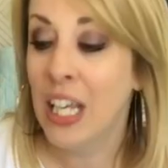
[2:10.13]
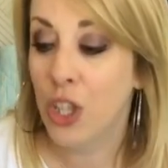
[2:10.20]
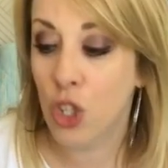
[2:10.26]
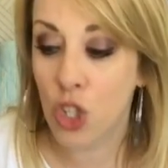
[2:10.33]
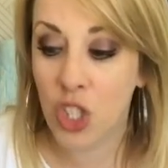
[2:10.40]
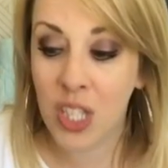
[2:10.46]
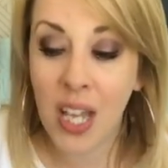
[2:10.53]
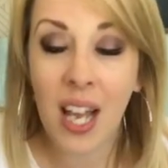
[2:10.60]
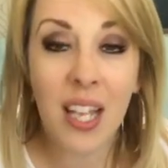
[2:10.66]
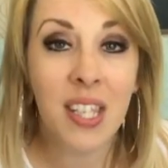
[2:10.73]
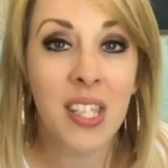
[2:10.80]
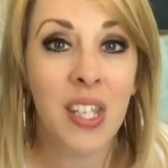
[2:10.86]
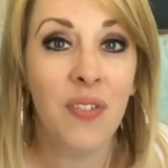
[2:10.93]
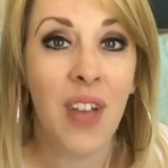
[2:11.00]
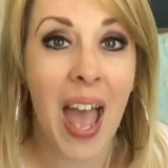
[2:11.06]
There's
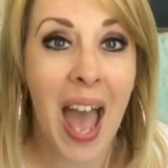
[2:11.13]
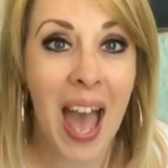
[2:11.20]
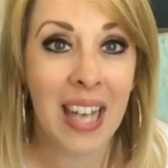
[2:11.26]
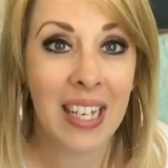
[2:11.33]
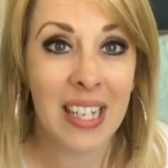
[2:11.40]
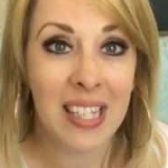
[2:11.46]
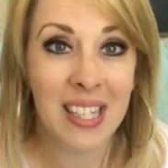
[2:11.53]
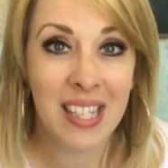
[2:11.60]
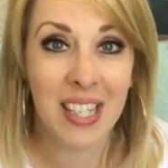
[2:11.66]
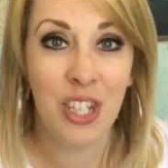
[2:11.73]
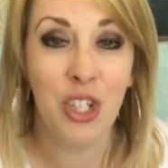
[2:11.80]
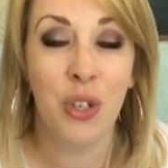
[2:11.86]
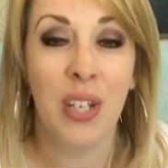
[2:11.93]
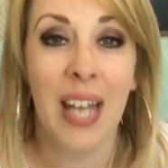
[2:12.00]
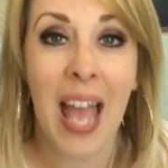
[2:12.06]
tons of add-ins
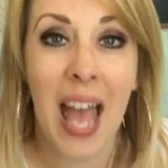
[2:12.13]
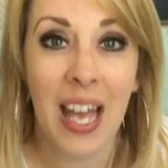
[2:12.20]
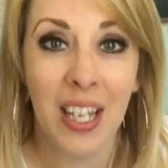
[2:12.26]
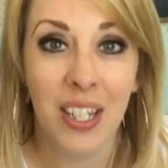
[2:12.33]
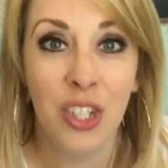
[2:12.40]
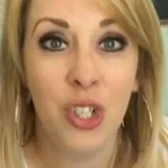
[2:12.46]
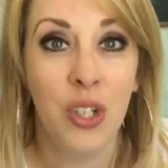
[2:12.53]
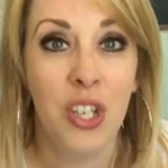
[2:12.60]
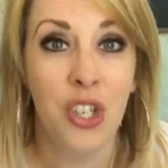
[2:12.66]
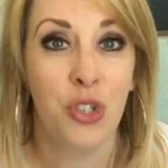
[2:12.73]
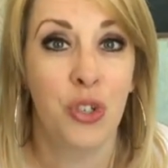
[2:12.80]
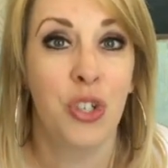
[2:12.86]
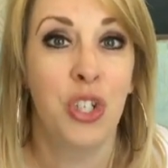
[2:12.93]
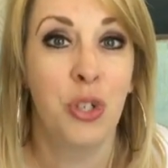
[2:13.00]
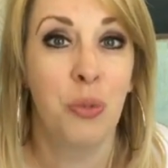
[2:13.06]
that you can add to
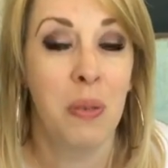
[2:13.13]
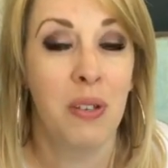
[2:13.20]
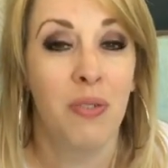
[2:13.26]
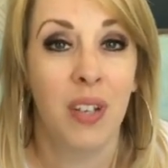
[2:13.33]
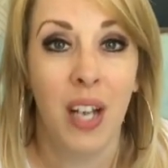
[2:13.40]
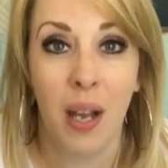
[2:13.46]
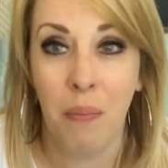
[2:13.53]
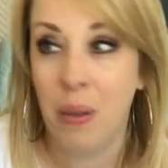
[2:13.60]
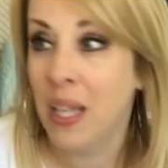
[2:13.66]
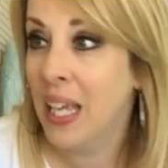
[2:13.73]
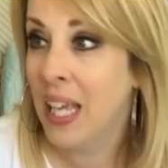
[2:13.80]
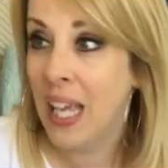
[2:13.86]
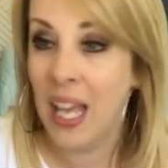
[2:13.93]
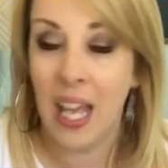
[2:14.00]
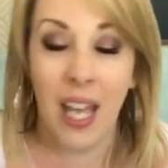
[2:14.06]
history to beef it up,
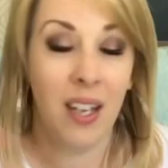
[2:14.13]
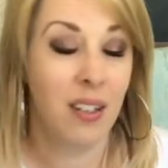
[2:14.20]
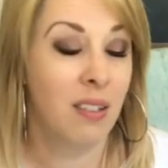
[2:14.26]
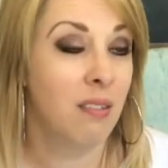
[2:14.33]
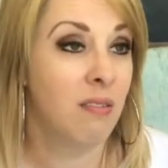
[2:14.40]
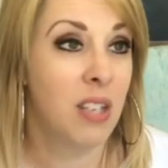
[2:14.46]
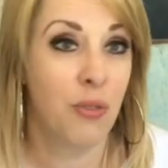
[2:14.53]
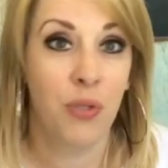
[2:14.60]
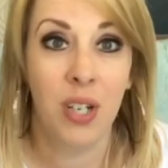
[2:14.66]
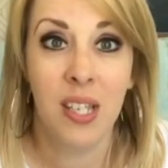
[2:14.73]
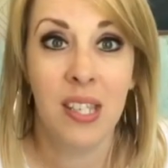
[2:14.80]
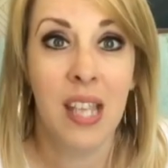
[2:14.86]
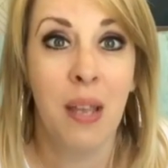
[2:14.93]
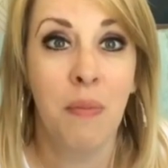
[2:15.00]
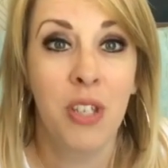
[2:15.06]
and different
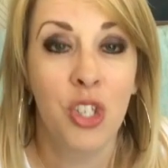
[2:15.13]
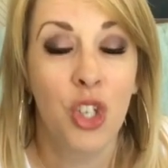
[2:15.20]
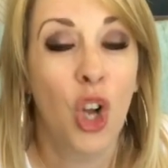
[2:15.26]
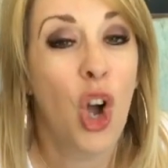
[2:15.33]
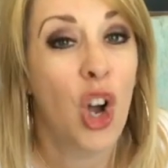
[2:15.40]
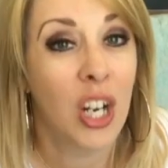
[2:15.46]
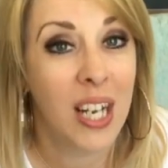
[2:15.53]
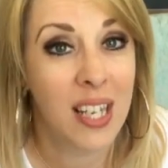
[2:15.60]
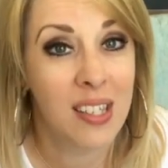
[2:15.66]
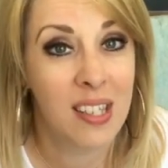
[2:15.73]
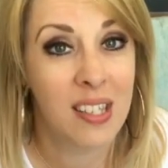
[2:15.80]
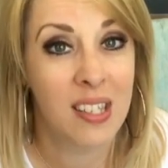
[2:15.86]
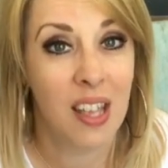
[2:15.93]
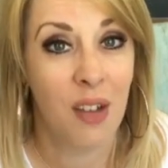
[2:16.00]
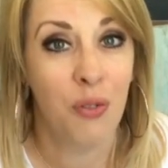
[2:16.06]
assignments and all kinds
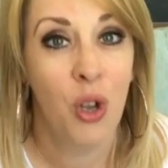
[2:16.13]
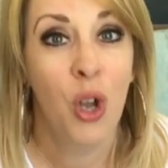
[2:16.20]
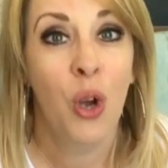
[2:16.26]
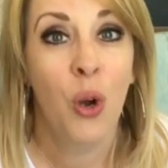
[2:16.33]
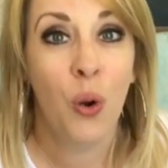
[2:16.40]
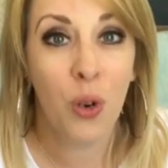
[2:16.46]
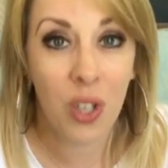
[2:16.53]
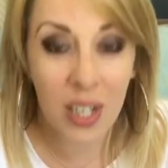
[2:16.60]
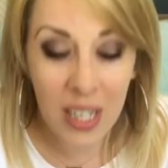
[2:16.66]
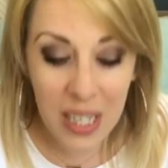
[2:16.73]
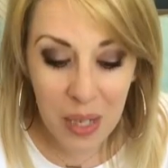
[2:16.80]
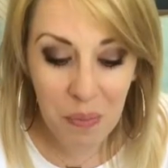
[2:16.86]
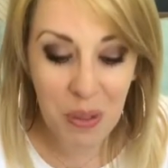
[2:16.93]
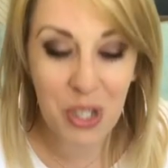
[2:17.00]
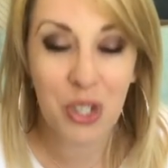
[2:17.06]
of stuff, or you can
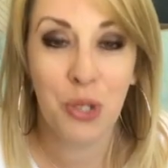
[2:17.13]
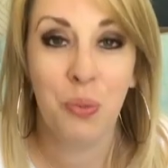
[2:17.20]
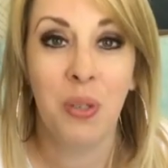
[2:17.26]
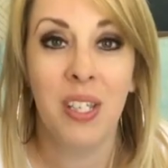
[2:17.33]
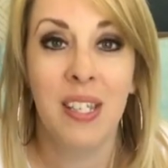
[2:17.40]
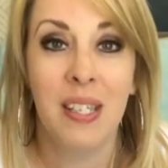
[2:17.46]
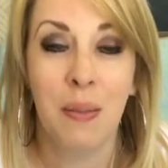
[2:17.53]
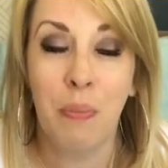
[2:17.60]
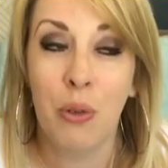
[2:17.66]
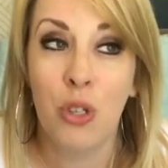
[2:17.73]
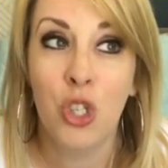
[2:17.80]
keep it just really simple.